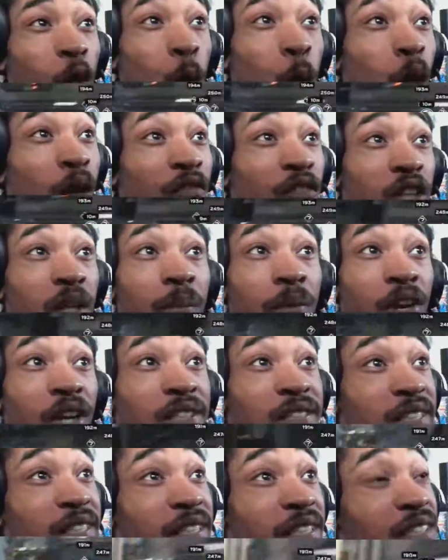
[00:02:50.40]
whoever the
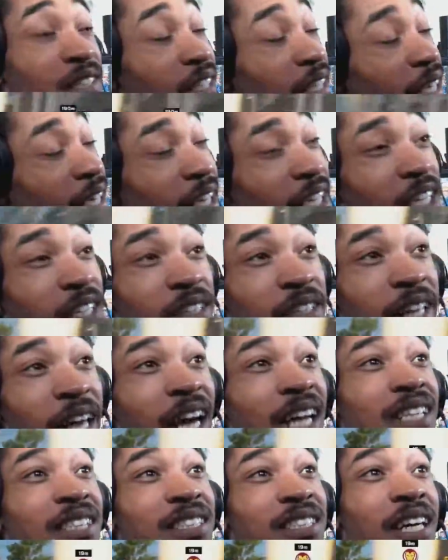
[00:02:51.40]
boss is. It
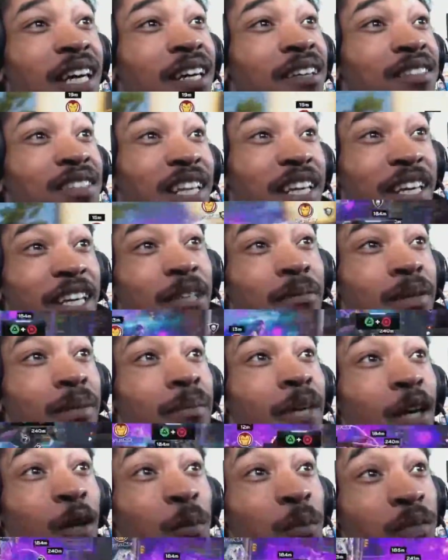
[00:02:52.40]
that sounds like it'd be
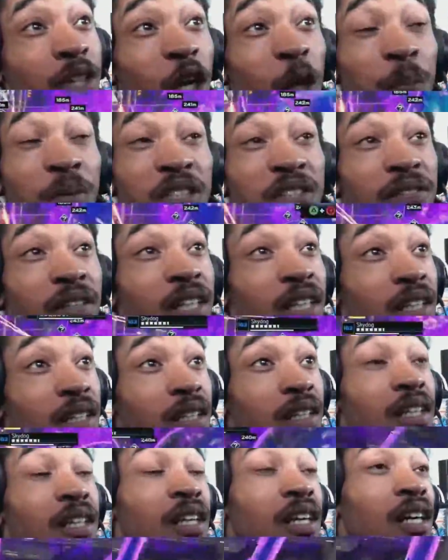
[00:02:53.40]
dope, dope as fuck.
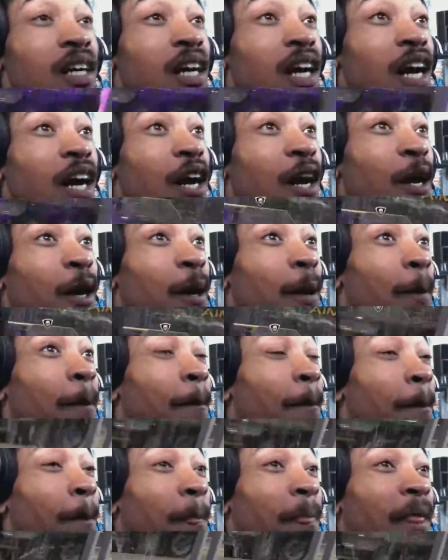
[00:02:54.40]

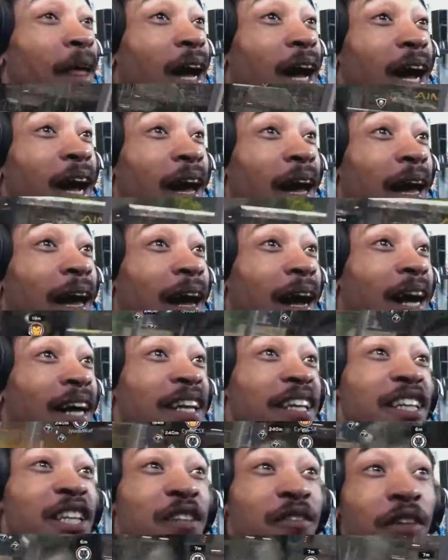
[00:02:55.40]
Um, I
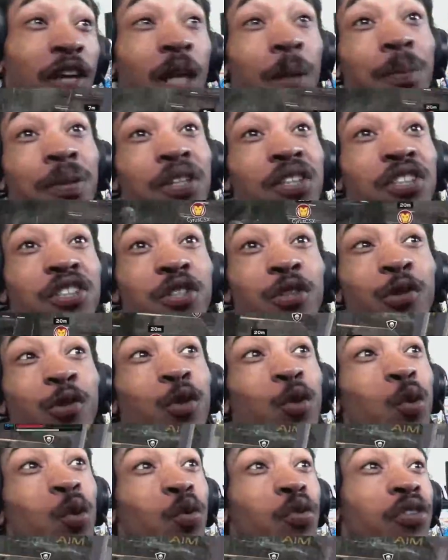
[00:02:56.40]
need the developers
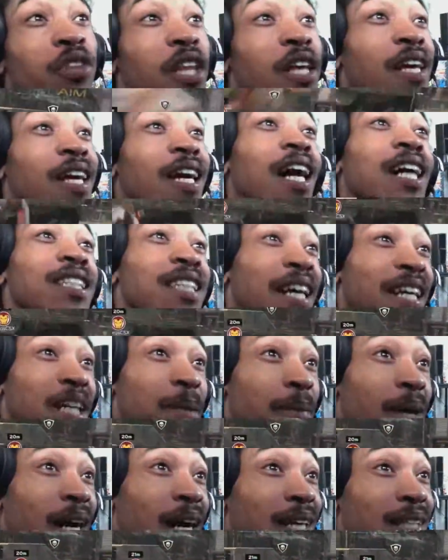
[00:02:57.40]
to think outside the
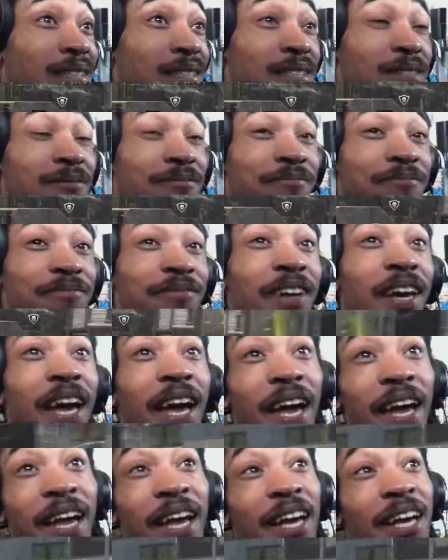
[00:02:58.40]
box
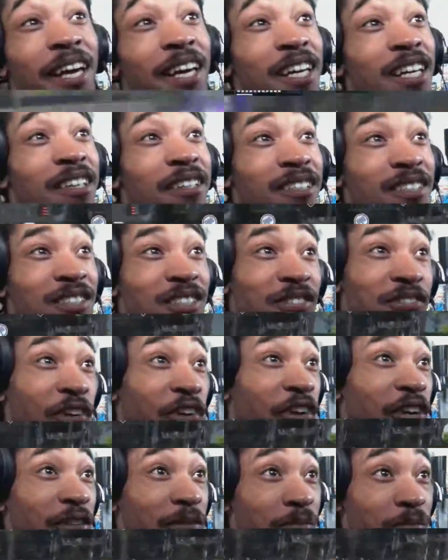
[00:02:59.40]
and start